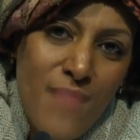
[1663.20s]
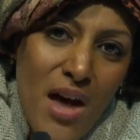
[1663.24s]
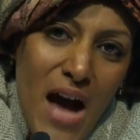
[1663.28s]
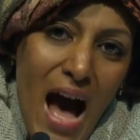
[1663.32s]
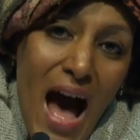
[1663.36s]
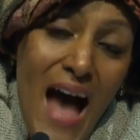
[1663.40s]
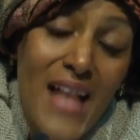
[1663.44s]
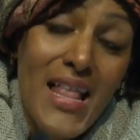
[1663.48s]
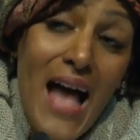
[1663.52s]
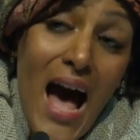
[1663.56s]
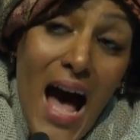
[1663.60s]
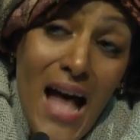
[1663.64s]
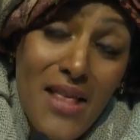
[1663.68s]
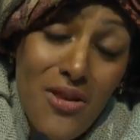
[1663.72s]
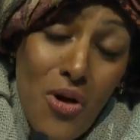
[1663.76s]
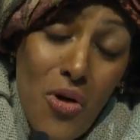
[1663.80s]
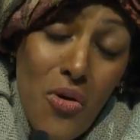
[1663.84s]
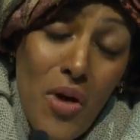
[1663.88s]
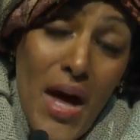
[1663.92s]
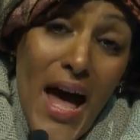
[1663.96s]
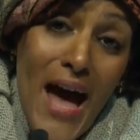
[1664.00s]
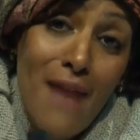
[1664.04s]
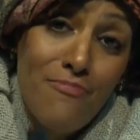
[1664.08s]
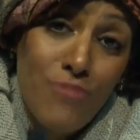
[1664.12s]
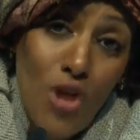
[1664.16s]
I
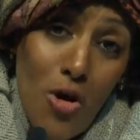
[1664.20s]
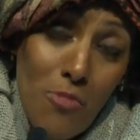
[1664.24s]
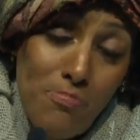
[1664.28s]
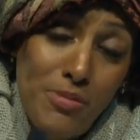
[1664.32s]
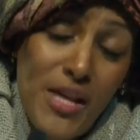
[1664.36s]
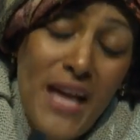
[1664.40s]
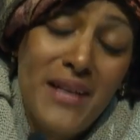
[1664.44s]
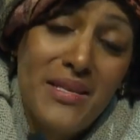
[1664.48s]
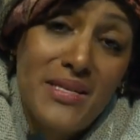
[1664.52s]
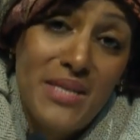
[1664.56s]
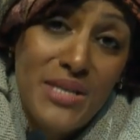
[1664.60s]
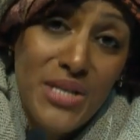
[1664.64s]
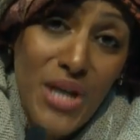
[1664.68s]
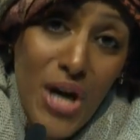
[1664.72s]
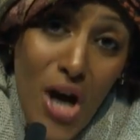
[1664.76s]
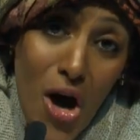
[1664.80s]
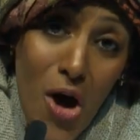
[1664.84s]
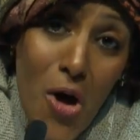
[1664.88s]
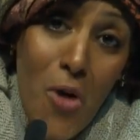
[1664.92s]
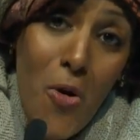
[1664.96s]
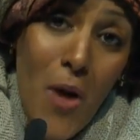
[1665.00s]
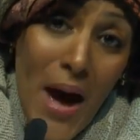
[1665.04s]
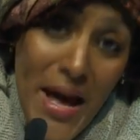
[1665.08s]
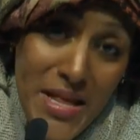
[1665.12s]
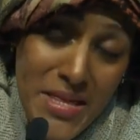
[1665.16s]
don't have no place to
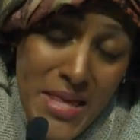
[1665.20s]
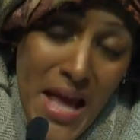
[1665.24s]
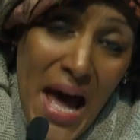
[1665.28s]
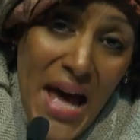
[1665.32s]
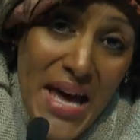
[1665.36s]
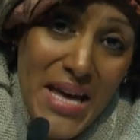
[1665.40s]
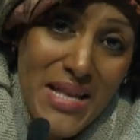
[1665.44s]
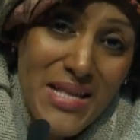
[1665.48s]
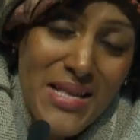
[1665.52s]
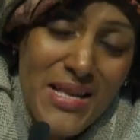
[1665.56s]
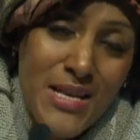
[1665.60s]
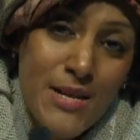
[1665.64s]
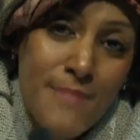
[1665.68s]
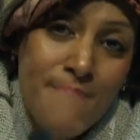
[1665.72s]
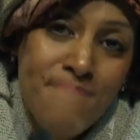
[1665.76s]
go at night,